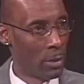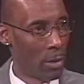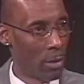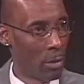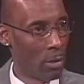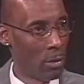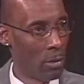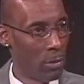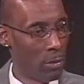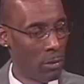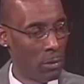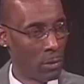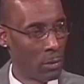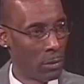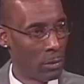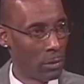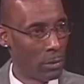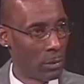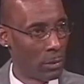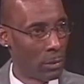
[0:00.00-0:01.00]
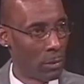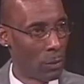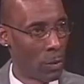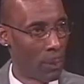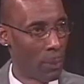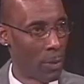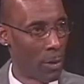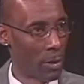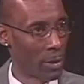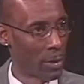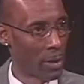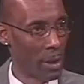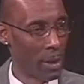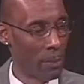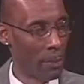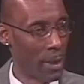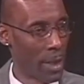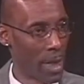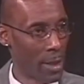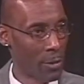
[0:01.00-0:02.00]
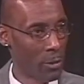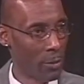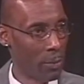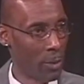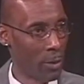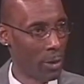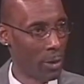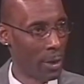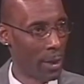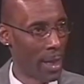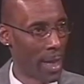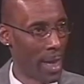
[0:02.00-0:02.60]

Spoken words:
No report, CPS report,